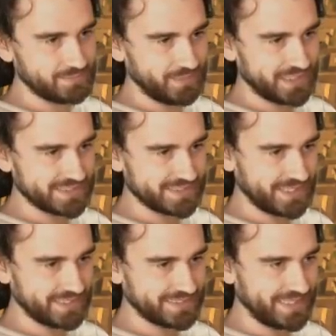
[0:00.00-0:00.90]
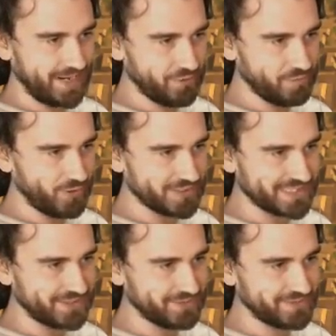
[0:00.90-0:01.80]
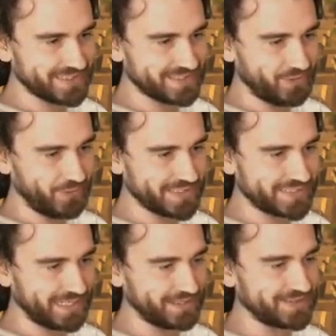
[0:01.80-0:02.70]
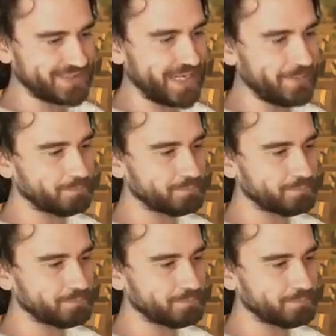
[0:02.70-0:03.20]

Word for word: There's the sanitarium also. There's all the skeletons, okay?